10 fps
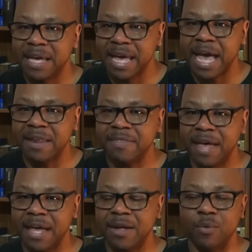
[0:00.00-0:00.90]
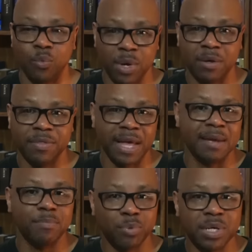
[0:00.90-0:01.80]
can they, will they
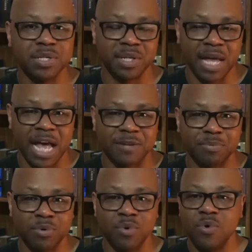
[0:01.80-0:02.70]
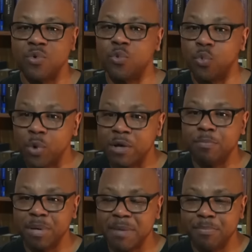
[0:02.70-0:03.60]
preach the gospel? Will
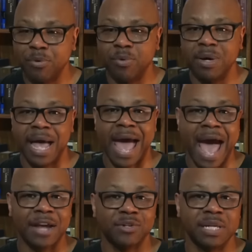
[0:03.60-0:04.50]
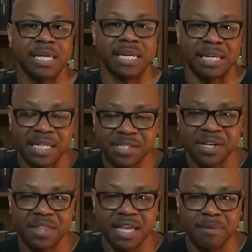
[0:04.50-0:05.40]
people actually listen
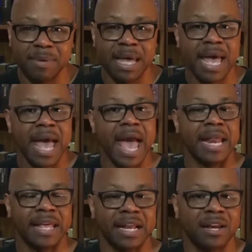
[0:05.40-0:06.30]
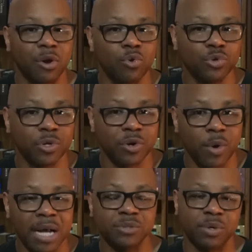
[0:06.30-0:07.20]
to them and get closer to
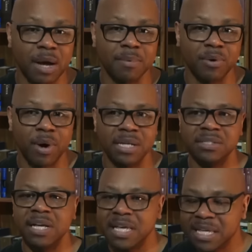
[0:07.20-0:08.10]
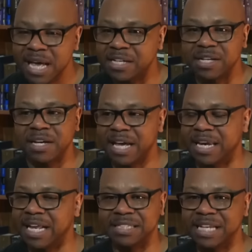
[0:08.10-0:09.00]
Christ or come to Christ? Yes, again,
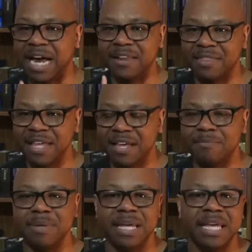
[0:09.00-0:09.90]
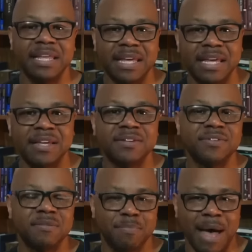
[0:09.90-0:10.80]
it's not them, it is
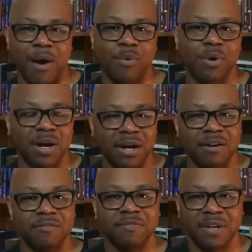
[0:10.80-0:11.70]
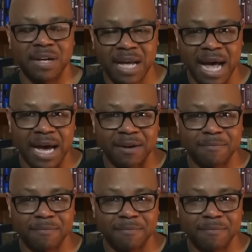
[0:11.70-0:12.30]
the power of God.